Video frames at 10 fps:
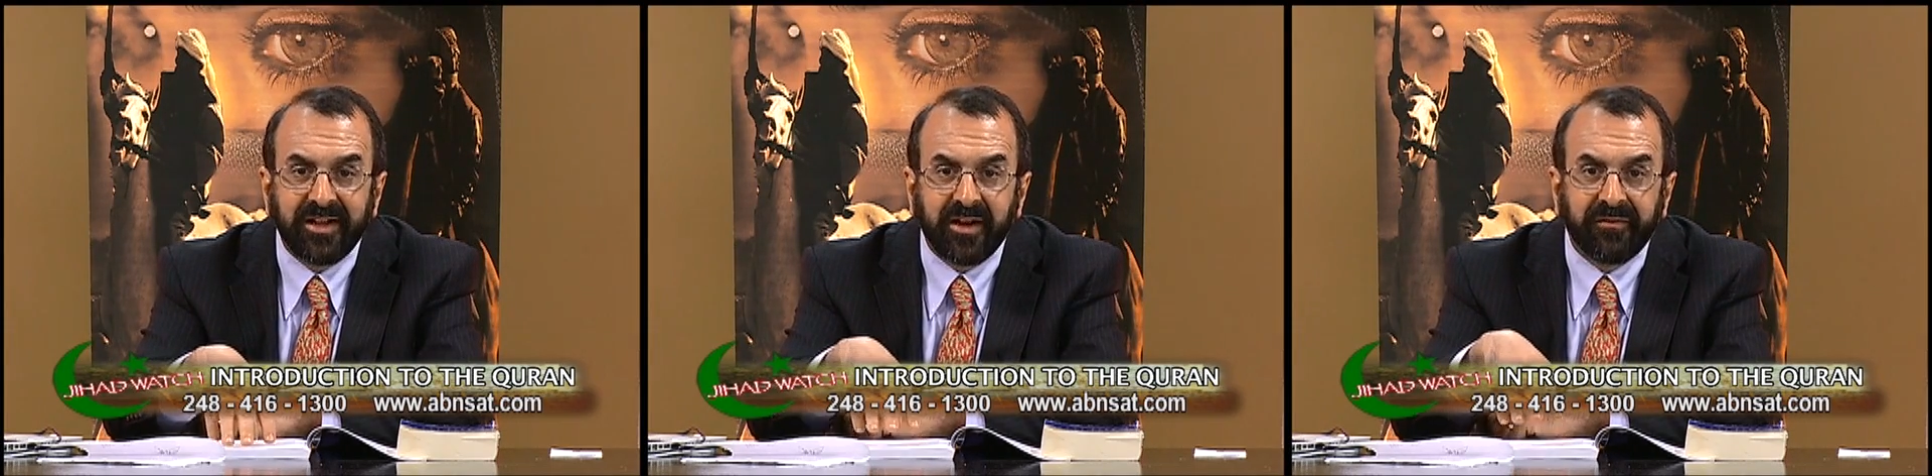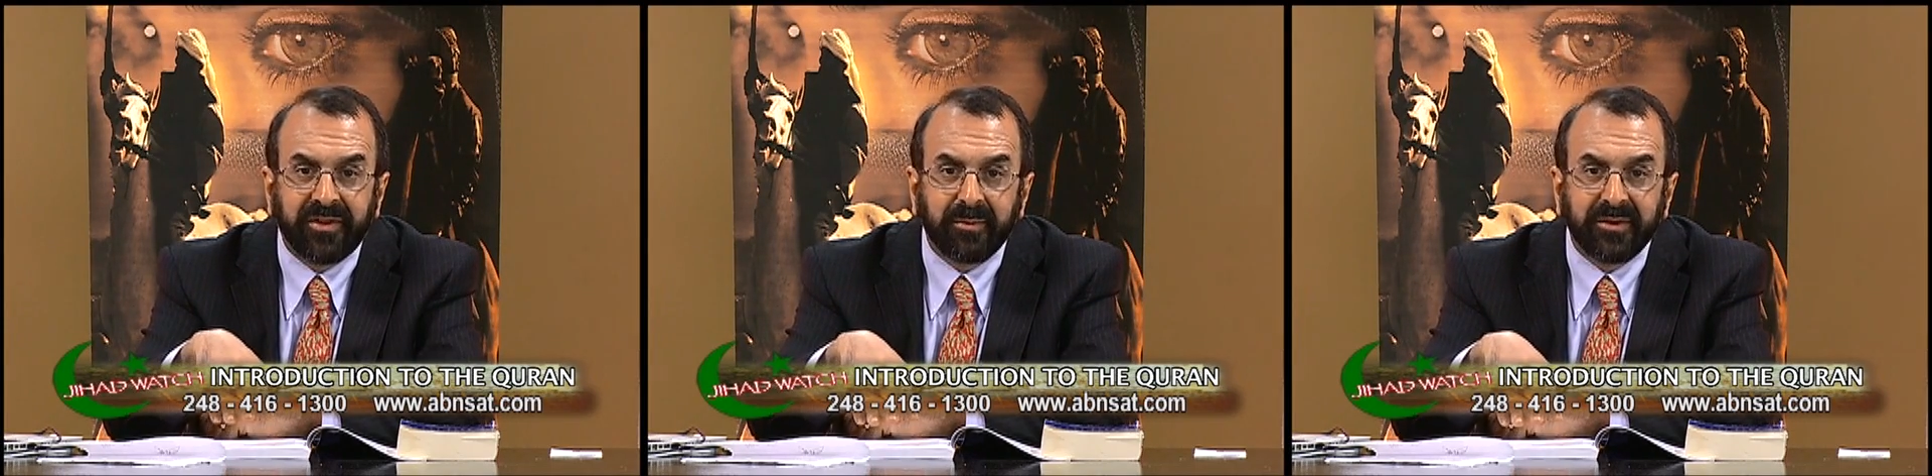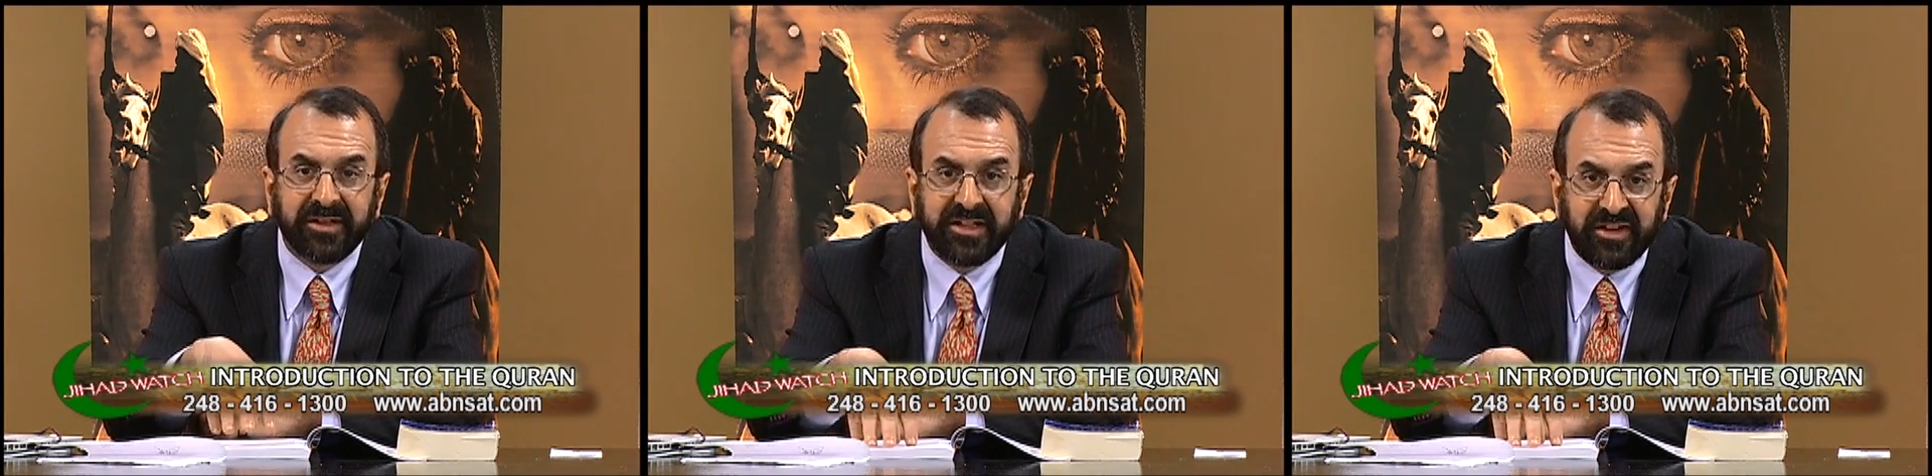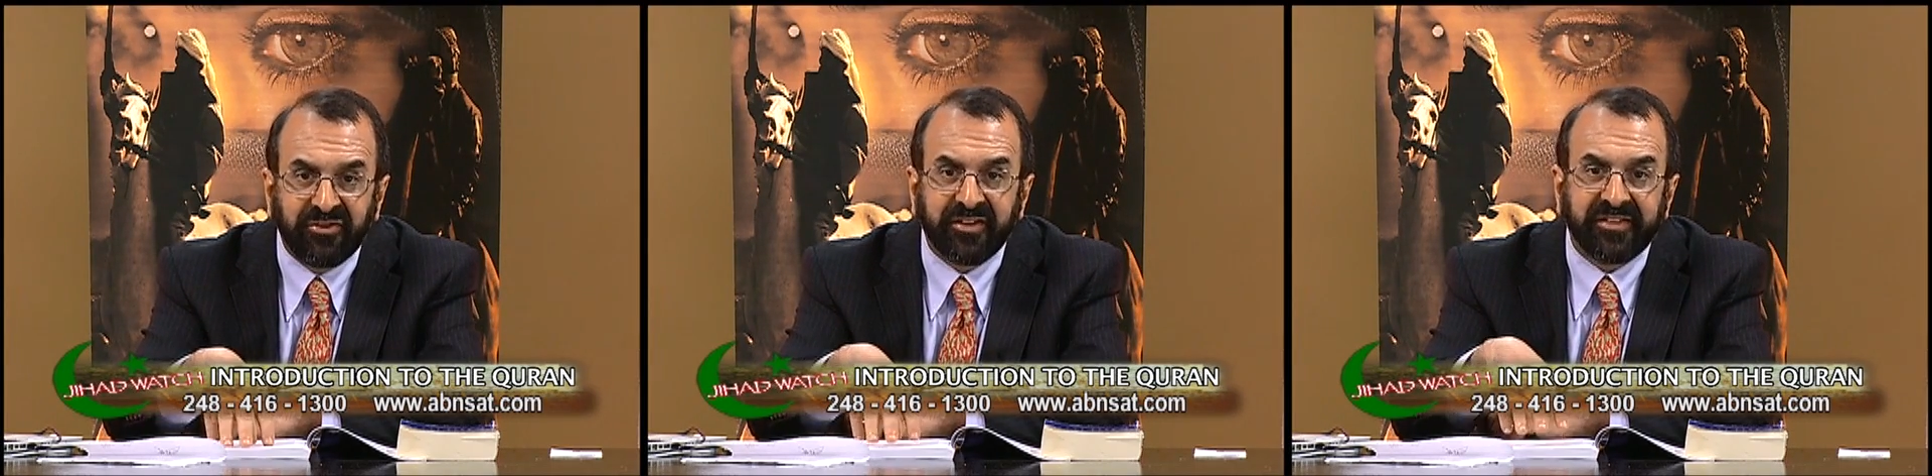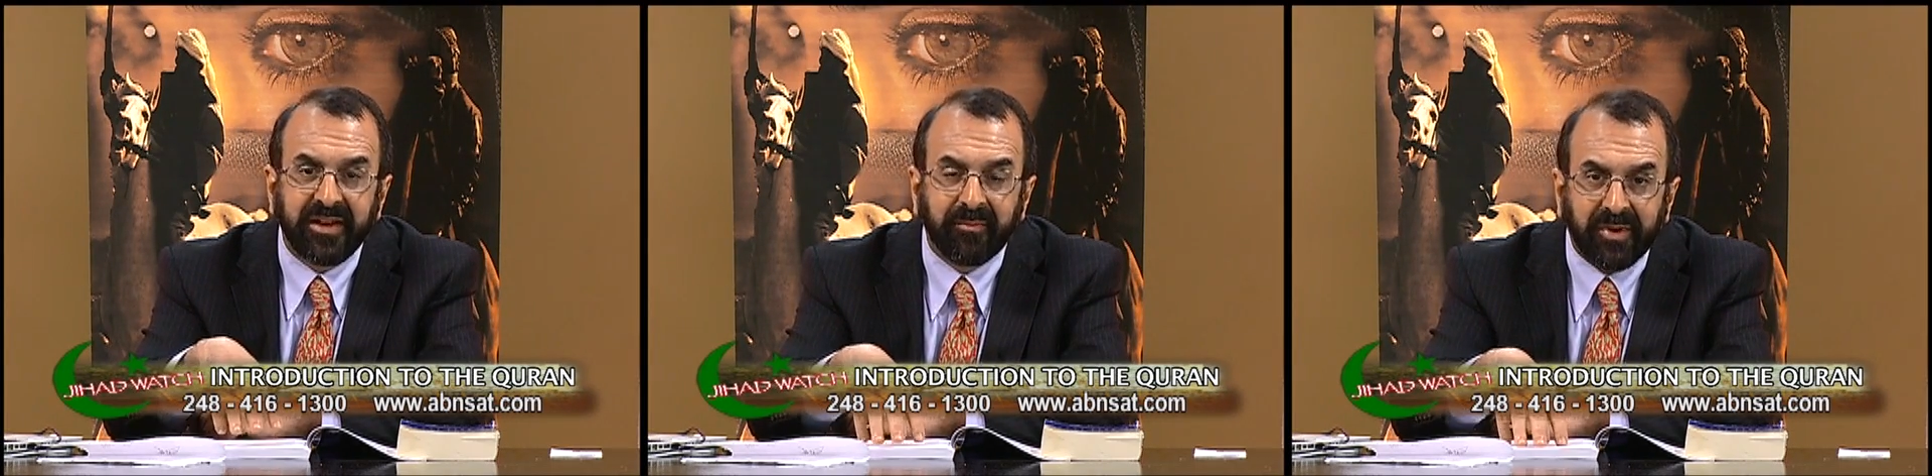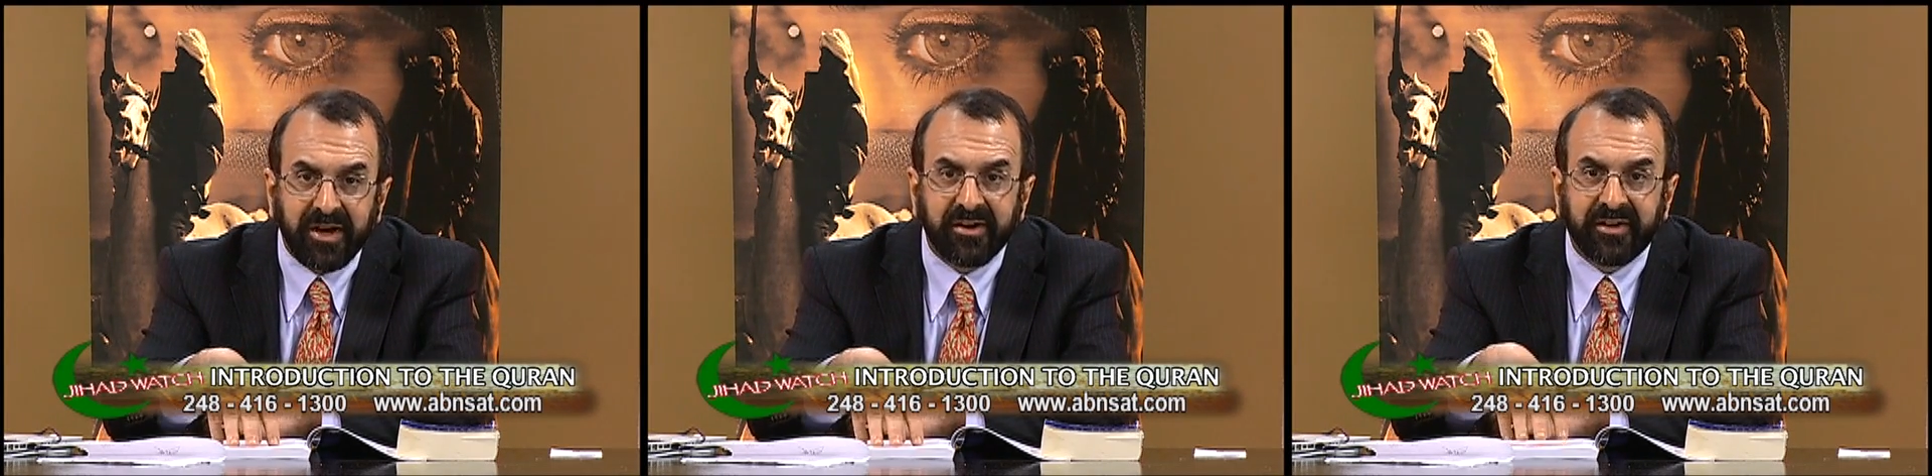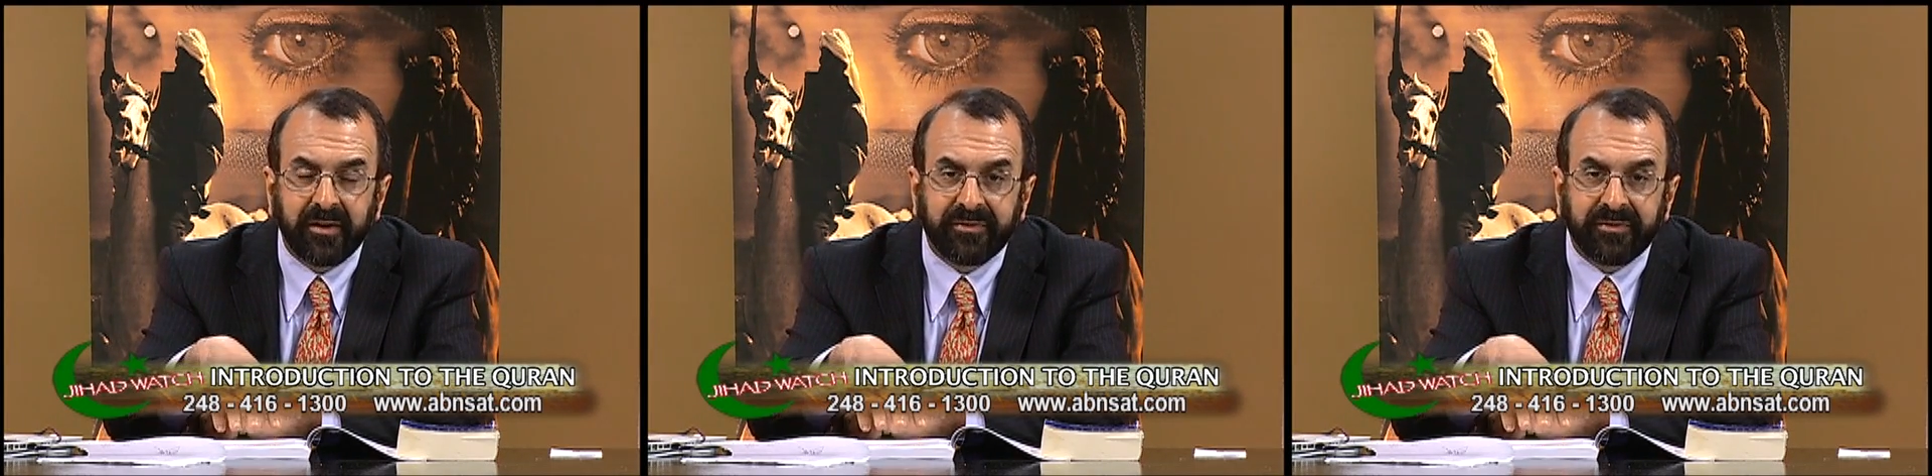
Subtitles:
of their religious imperatives